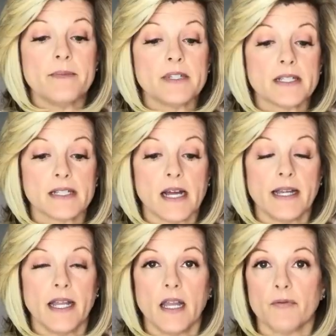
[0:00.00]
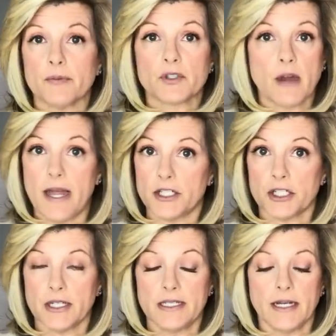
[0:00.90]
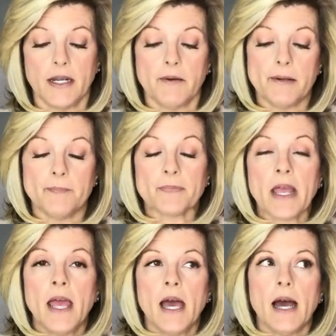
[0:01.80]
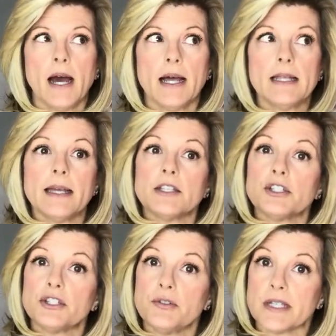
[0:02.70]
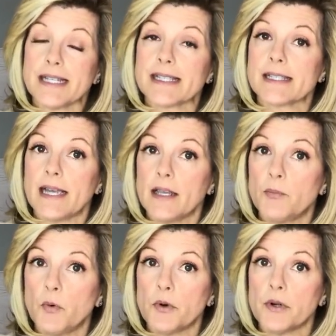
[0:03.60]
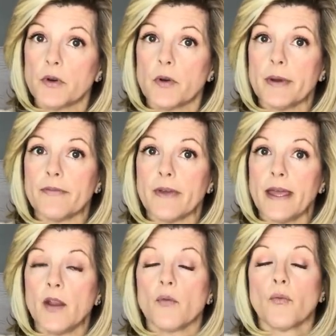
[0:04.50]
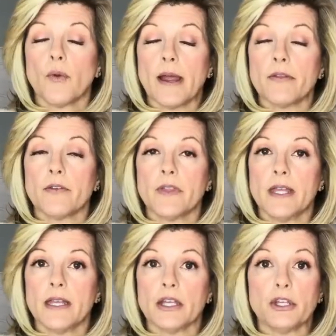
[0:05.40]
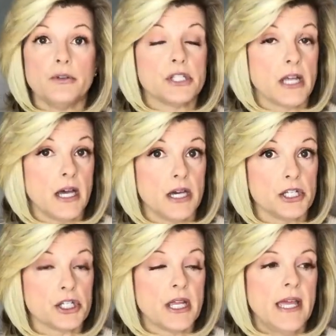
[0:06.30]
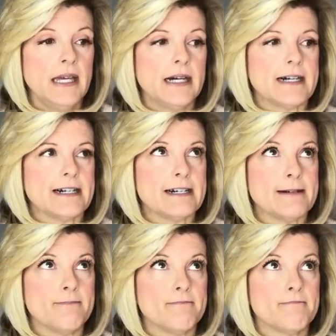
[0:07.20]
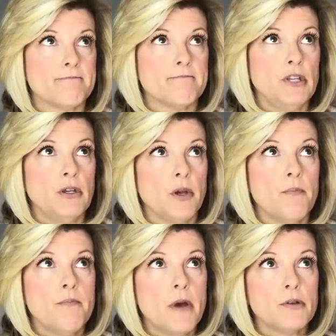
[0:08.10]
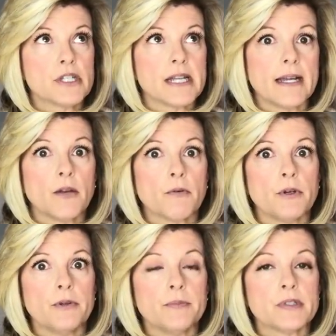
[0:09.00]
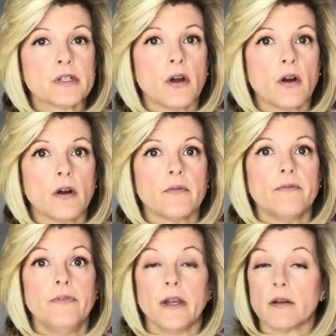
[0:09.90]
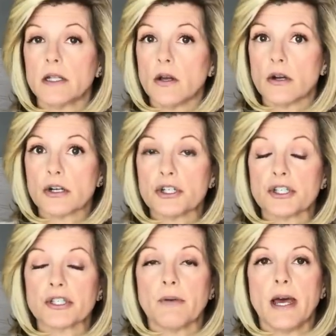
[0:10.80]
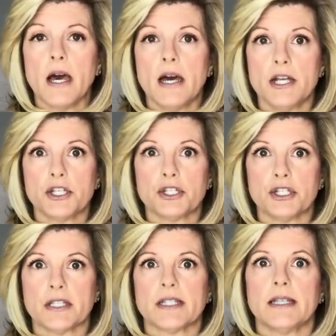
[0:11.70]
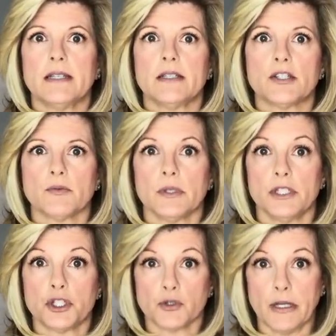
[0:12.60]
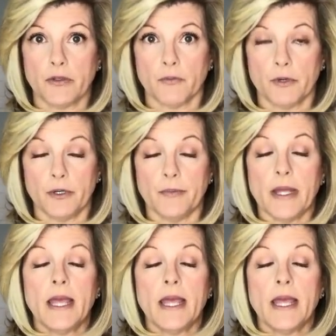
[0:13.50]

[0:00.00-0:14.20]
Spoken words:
designing from scratch a dining room, I like to choose a sideboard or buffet rather than a huge hutch. You know, most dining rooms aren't very large, so a hutch just tends to really shrink the room.